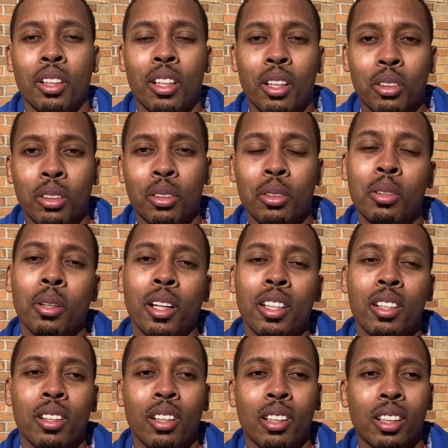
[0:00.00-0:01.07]
go through, and
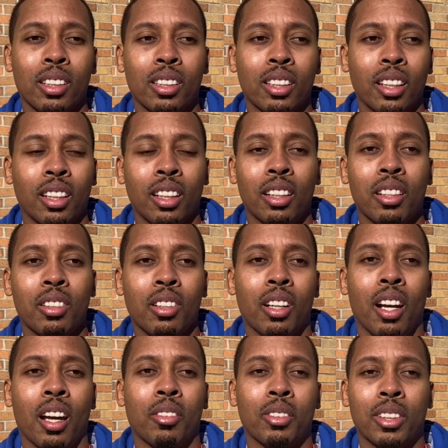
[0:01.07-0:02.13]
you're gonna see. You're
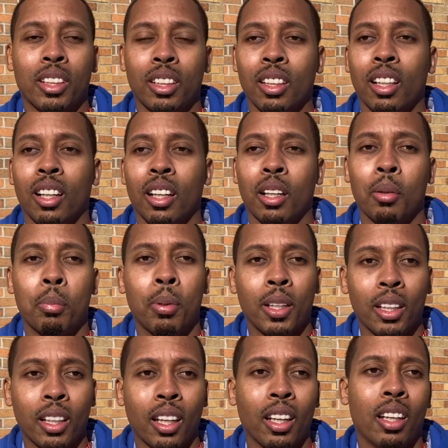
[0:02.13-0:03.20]
gonna have to
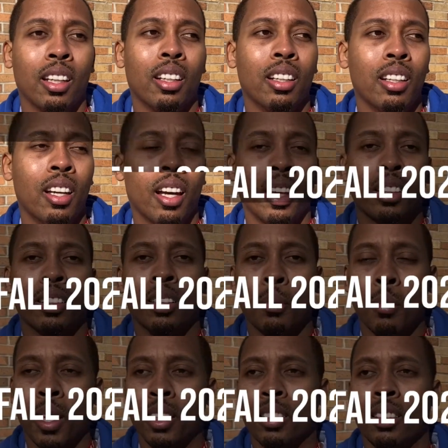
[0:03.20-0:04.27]
pick a
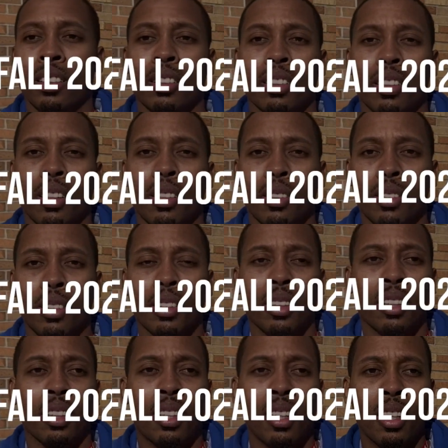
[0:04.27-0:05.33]
semester,
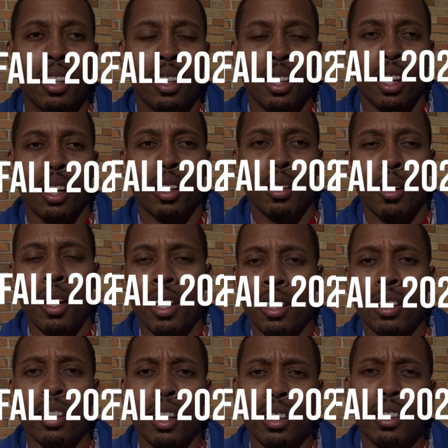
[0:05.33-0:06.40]
or
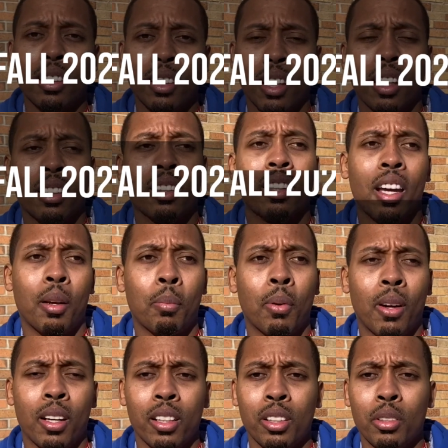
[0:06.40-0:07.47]
and that
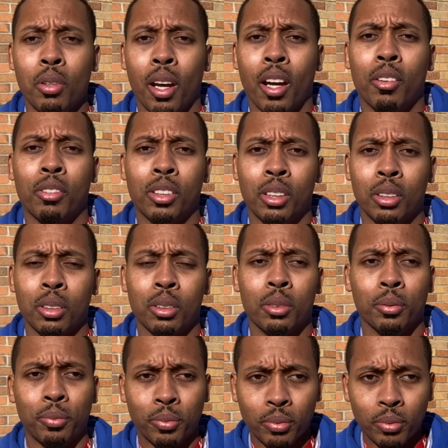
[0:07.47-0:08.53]
part you have to.